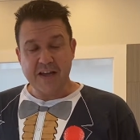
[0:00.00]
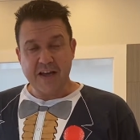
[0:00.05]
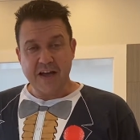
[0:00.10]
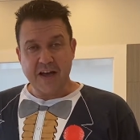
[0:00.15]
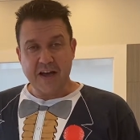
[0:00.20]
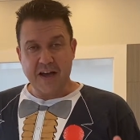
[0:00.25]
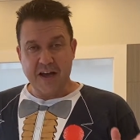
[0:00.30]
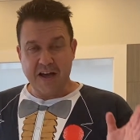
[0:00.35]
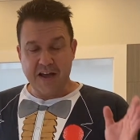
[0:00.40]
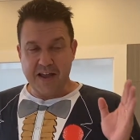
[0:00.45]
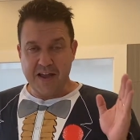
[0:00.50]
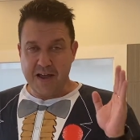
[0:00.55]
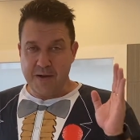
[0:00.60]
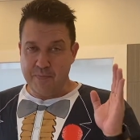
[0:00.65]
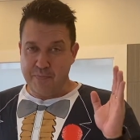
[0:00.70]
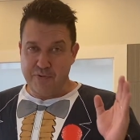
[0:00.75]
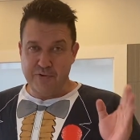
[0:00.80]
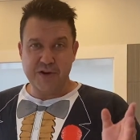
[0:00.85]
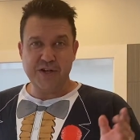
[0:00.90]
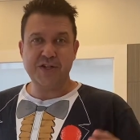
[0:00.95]
I
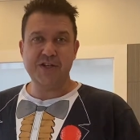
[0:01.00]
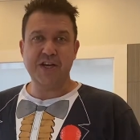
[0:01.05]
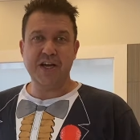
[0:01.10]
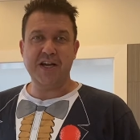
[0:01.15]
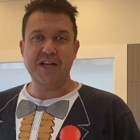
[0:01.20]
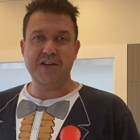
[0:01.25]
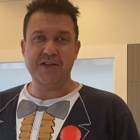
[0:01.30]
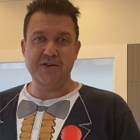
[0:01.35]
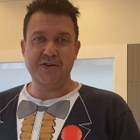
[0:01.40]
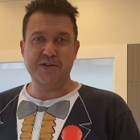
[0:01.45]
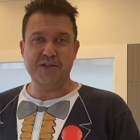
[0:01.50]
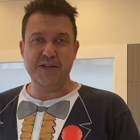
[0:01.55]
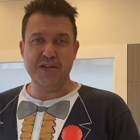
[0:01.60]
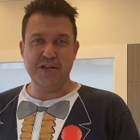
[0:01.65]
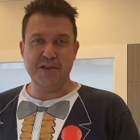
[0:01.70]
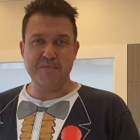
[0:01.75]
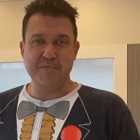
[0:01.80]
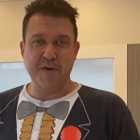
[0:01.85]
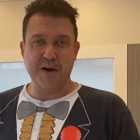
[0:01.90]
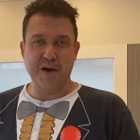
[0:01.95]
appreciate you
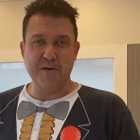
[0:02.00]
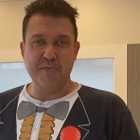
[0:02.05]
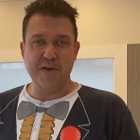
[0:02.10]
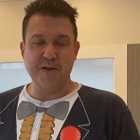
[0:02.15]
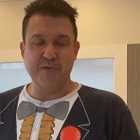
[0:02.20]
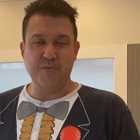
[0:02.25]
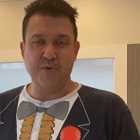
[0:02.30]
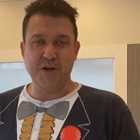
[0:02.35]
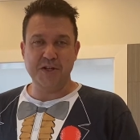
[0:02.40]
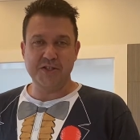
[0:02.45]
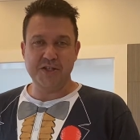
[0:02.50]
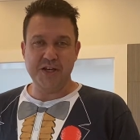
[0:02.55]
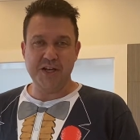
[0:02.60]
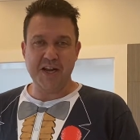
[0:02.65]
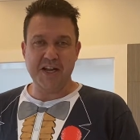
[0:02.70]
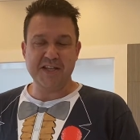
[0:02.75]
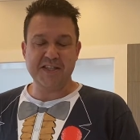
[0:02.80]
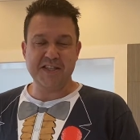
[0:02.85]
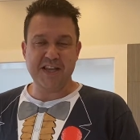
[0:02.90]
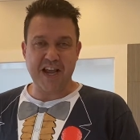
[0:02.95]
sticking by me and
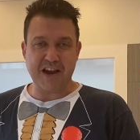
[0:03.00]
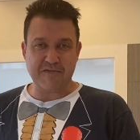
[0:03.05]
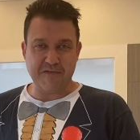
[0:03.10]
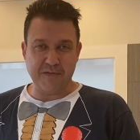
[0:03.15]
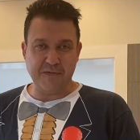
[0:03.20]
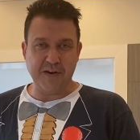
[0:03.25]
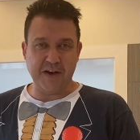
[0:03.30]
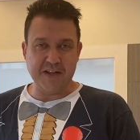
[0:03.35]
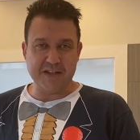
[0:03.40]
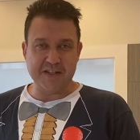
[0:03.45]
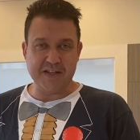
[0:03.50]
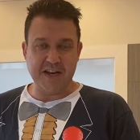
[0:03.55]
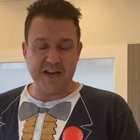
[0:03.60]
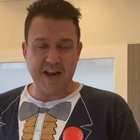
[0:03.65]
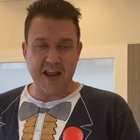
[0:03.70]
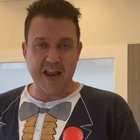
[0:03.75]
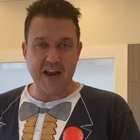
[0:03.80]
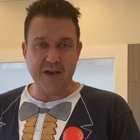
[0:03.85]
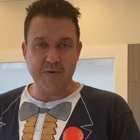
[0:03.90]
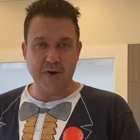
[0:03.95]
watching and sacrificing
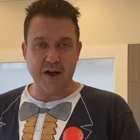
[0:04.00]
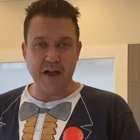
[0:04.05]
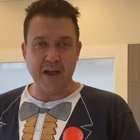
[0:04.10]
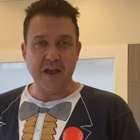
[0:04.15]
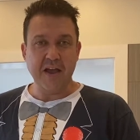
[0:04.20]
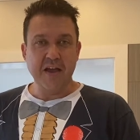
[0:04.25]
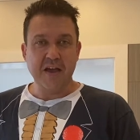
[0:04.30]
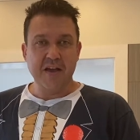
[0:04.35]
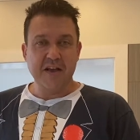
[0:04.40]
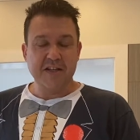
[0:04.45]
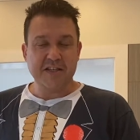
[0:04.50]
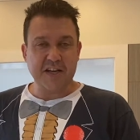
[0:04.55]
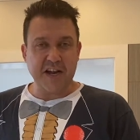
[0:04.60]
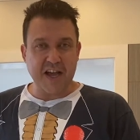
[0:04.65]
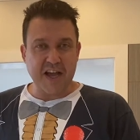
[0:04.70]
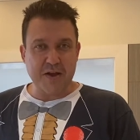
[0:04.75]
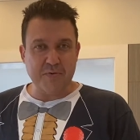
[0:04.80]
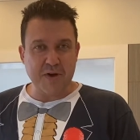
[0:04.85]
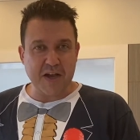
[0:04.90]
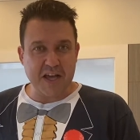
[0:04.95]
it anyway.
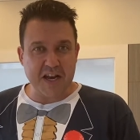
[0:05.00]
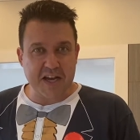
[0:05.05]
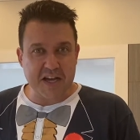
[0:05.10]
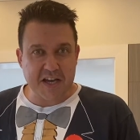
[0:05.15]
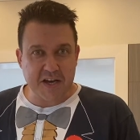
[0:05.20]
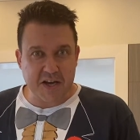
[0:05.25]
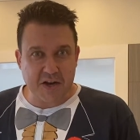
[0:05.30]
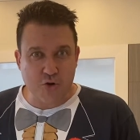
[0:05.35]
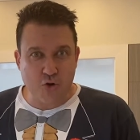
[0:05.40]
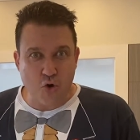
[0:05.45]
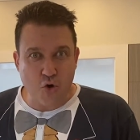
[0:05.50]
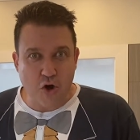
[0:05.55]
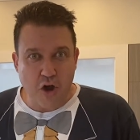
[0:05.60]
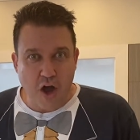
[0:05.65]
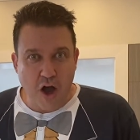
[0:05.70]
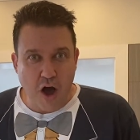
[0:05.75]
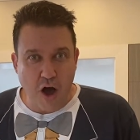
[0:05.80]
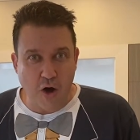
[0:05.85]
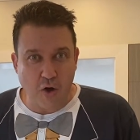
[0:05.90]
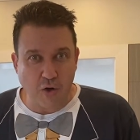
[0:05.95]
Today we're going to
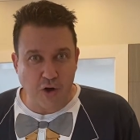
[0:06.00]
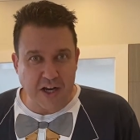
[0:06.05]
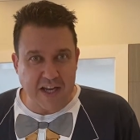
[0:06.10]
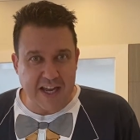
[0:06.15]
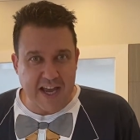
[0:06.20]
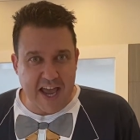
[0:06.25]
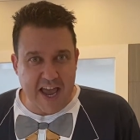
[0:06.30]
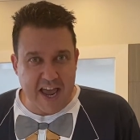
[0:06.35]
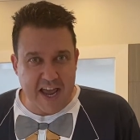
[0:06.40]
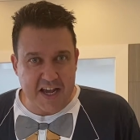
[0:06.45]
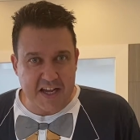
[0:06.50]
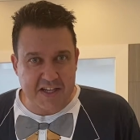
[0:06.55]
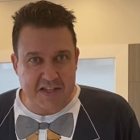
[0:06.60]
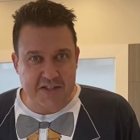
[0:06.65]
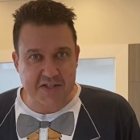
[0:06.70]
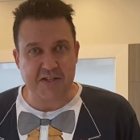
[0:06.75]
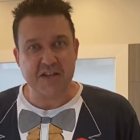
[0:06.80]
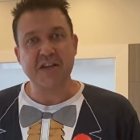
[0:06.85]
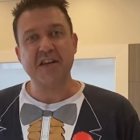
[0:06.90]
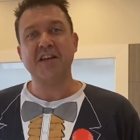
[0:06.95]
cook Holey
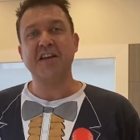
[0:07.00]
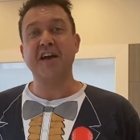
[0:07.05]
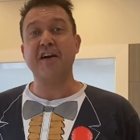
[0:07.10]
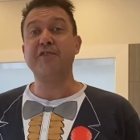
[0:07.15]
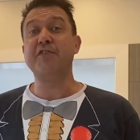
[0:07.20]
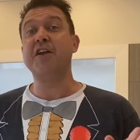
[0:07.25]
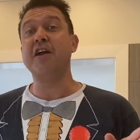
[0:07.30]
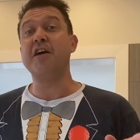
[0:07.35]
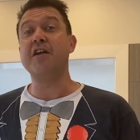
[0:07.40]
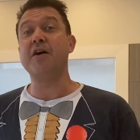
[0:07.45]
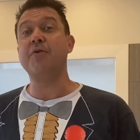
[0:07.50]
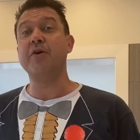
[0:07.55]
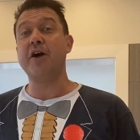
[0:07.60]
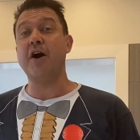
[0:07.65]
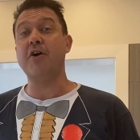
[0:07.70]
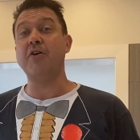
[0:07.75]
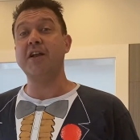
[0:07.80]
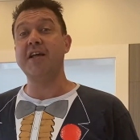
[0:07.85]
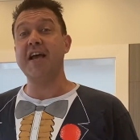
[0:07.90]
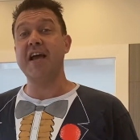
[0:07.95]
Eggs. Now, if you don't know what
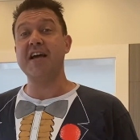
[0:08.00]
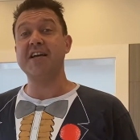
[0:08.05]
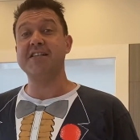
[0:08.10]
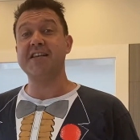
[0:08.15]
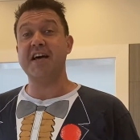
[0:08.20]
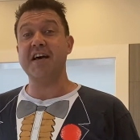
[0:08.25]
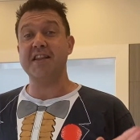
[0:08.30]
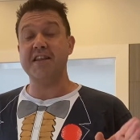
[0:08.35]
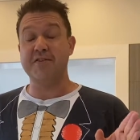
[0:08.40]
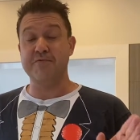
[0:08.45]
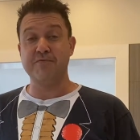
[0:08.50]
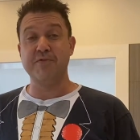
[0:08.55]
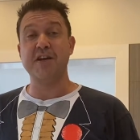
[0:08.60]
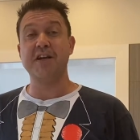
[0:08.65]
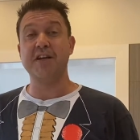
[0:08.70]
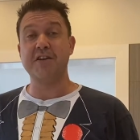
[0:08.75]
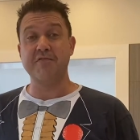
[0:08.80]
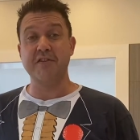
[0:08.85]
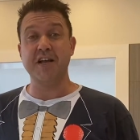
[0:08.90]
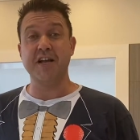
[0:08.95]
Holey Eggs are, they're
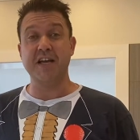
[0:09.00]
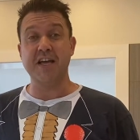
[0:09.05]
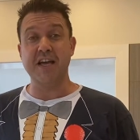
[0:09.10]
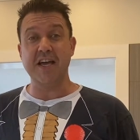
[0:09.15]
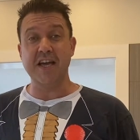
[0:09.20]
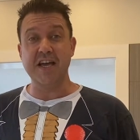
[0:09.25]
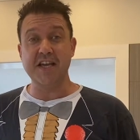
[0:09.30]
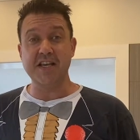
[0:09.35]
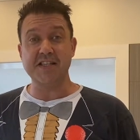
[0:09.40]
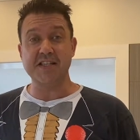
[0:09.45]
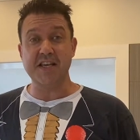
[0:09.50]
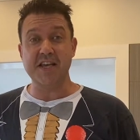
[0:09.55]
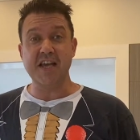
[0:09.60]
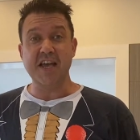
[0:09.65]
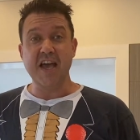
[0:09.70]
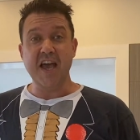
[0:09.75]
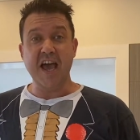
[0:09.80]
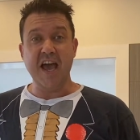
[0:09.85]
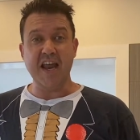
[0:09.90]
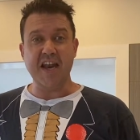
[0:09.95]
really, really easy.